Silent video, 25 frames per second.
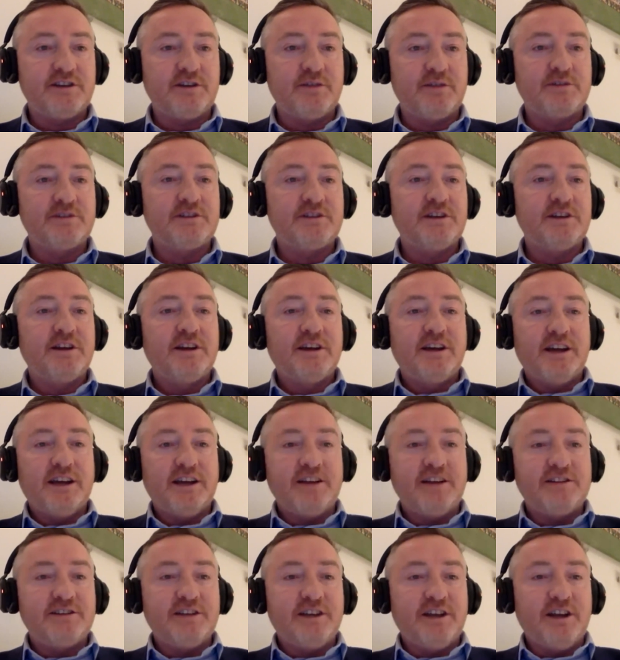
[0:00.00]
So
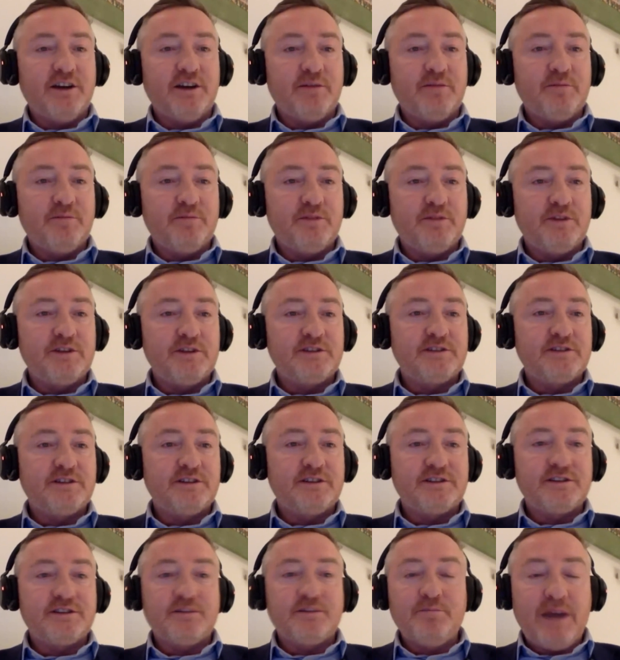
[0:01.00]
it's okay.
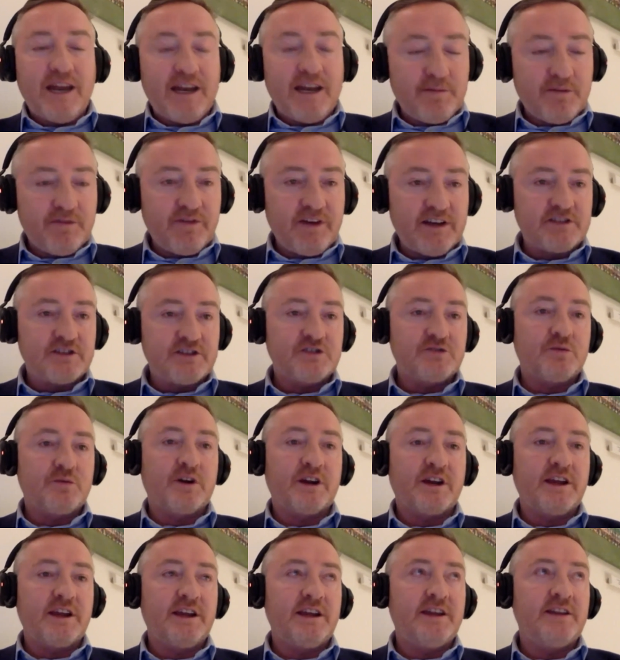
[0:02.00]
There's many professors
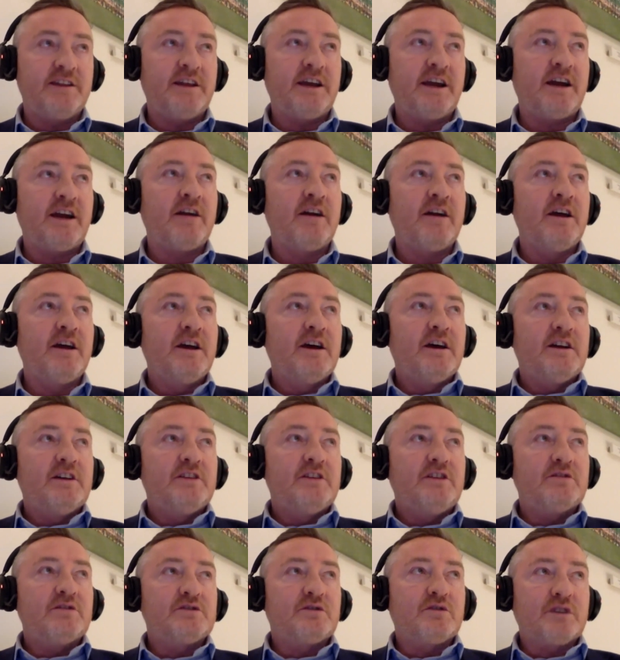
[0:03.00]
working in there.
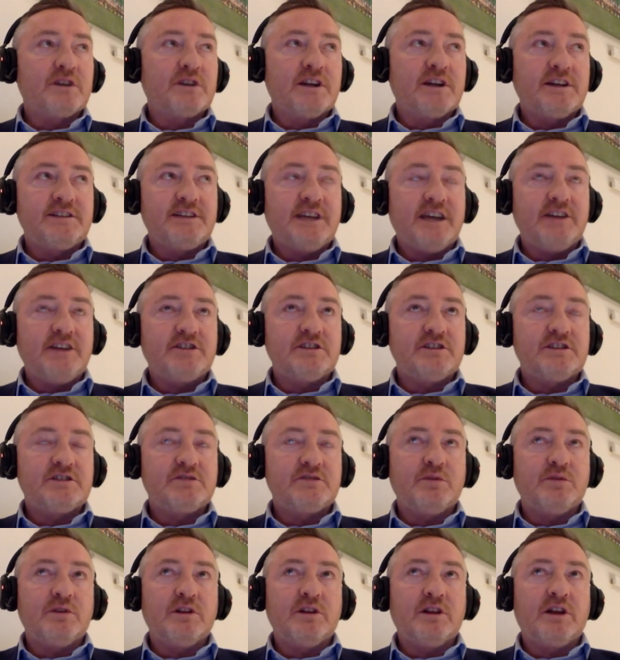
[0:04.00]
Those organizations
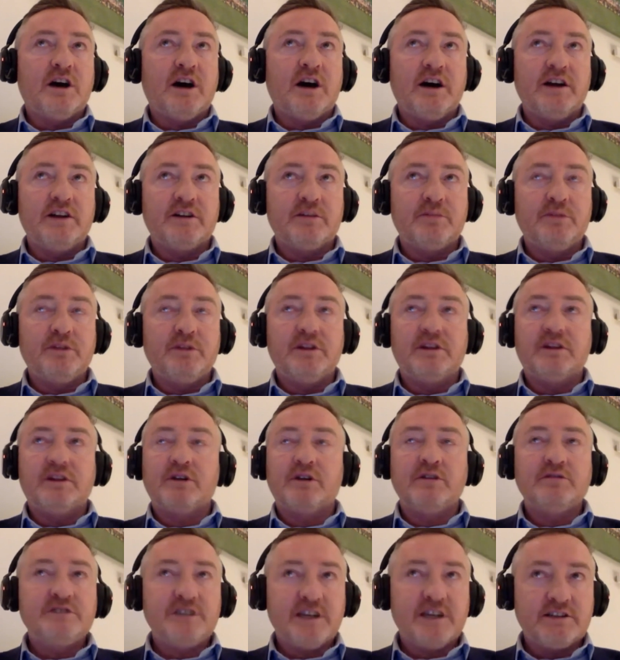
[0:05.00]
will either build
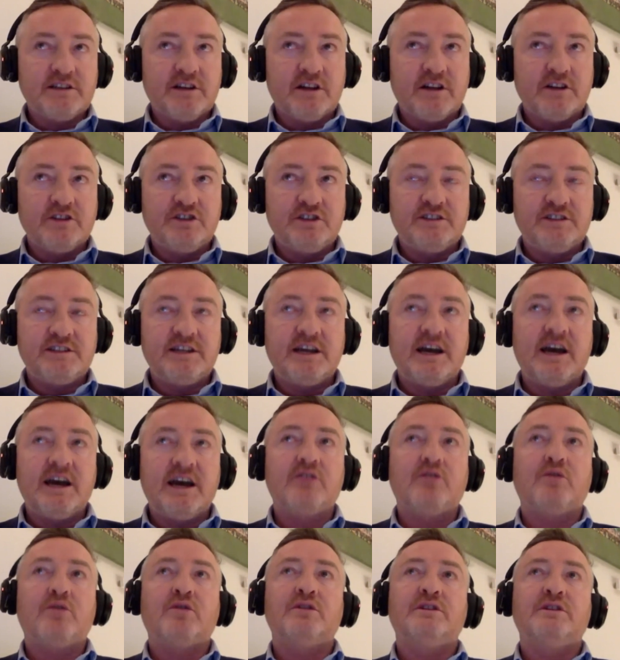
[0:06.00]
their own technology
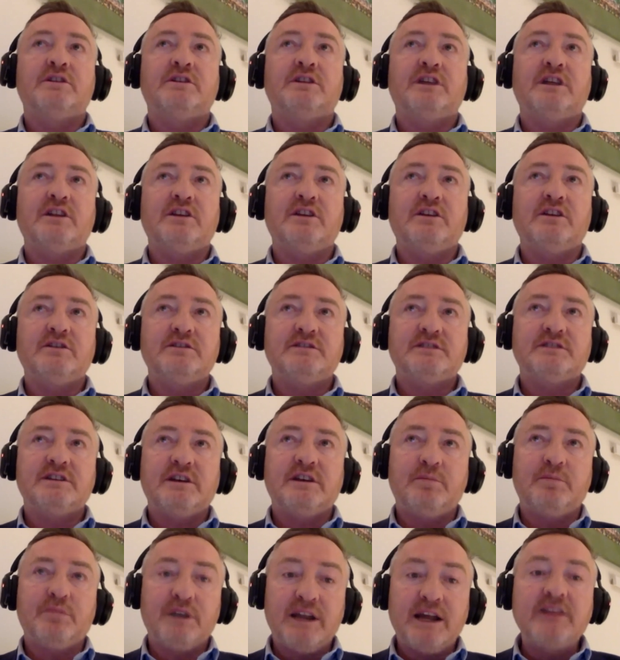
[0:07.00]
stack, or they'll use
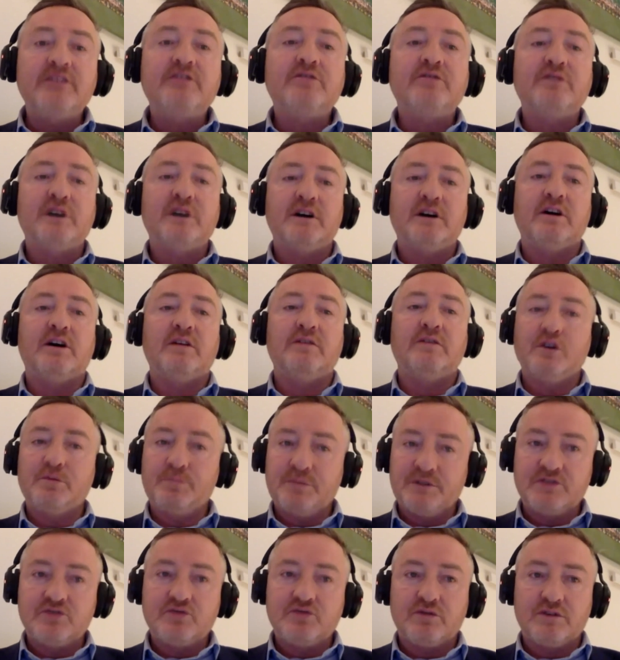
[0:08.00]
a plethora of
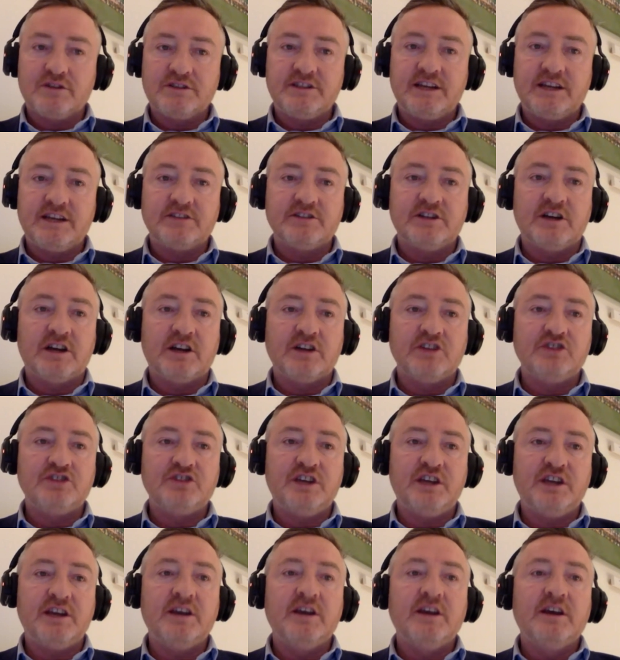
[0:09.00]
open source
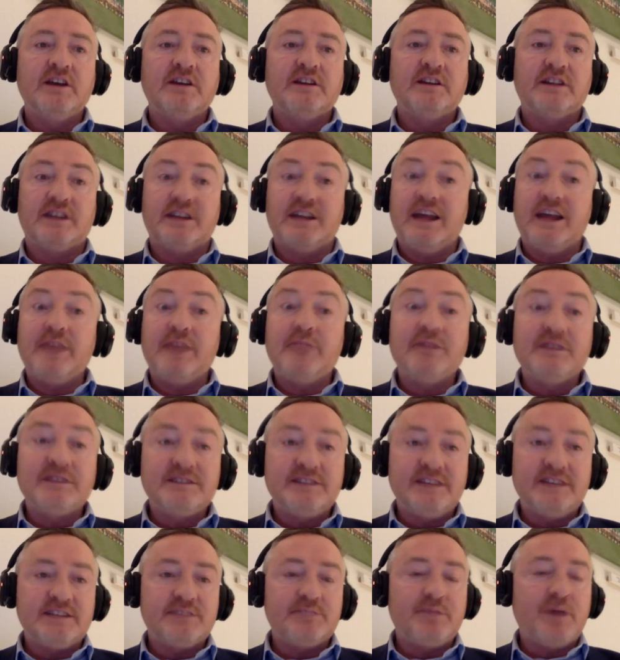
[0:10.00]
technology that
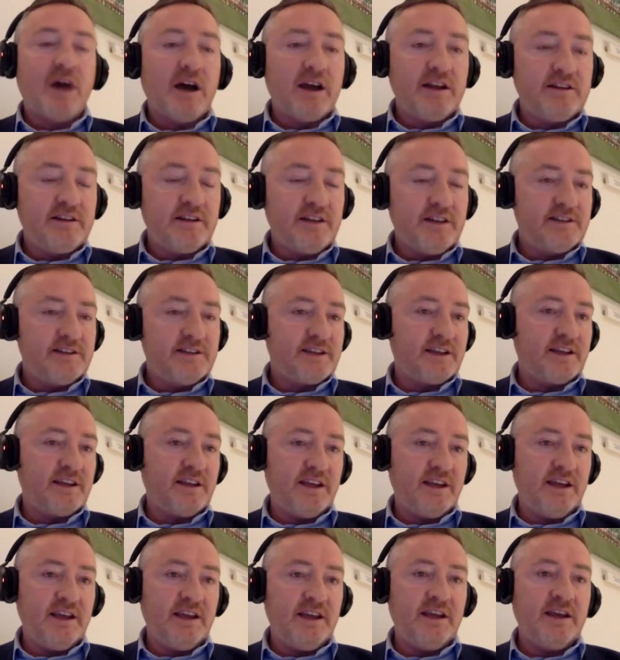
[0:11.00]
enables this. Python is a
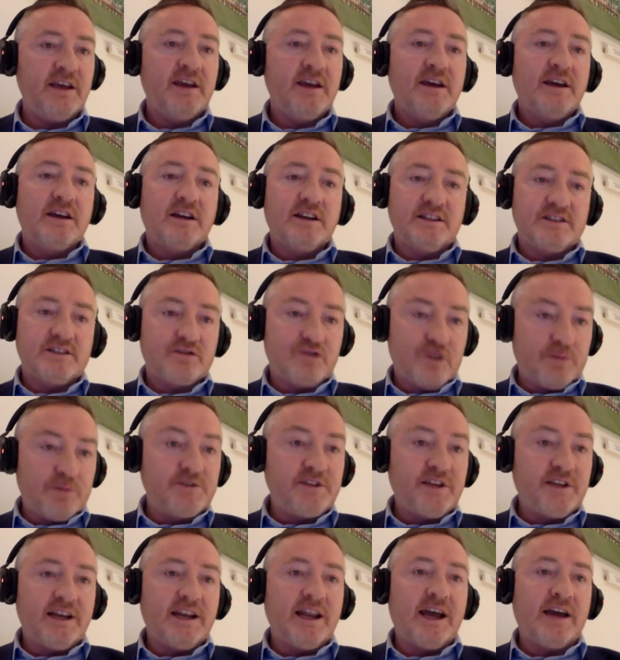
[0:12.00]
key kind of
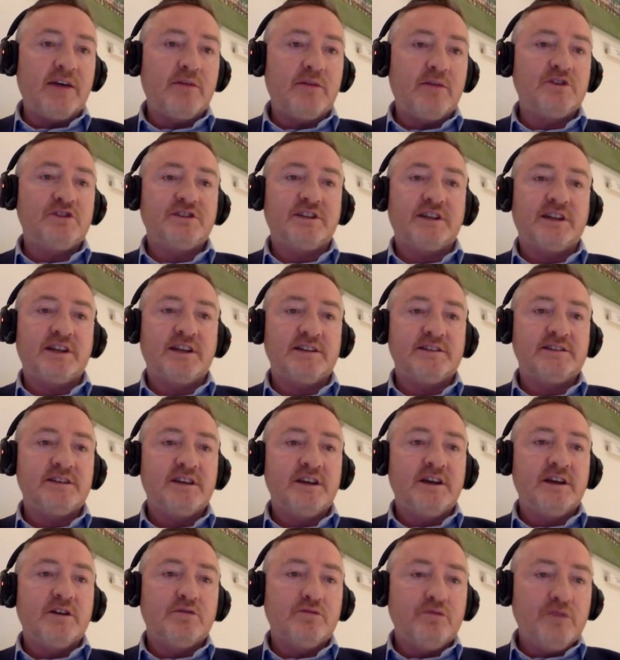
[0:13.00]
scripting language that has
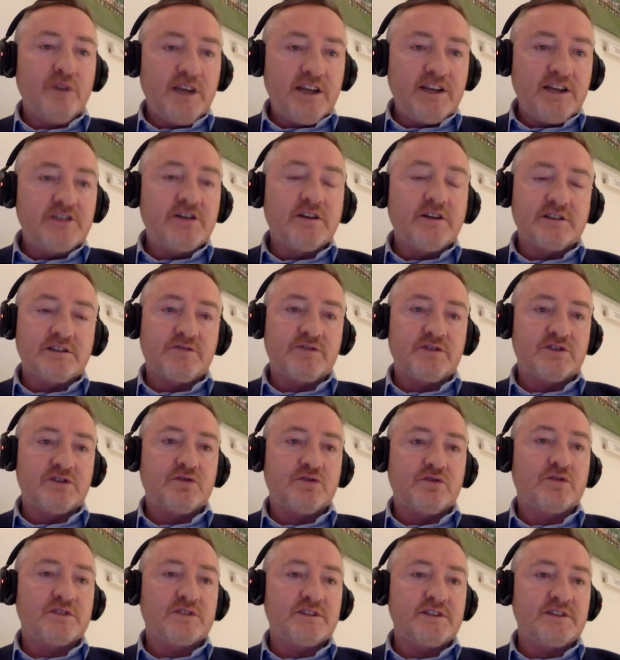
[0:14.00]
really tons of
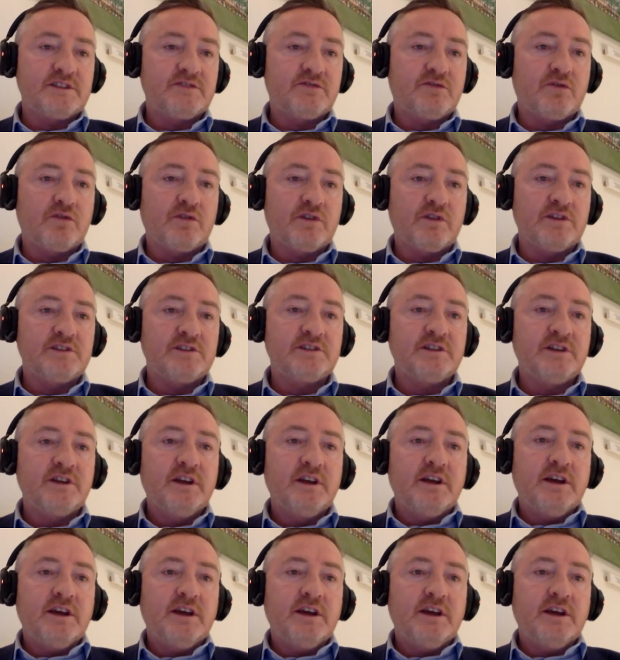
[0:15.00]
resources for it.